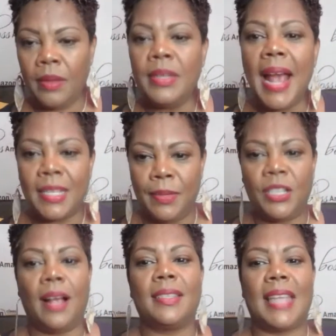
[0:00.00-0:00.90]
Yes,
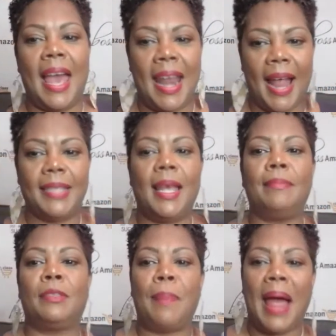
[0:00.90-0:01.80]
Michelle. Scan
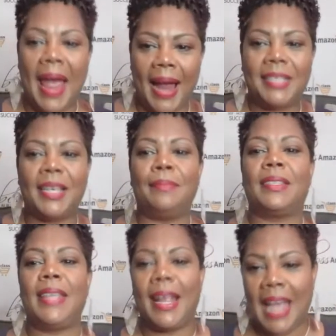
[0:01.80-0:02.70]
items, buy
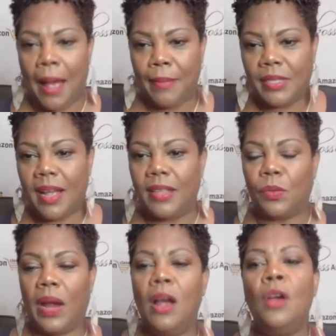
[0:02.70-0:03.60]
items, take to Amazon's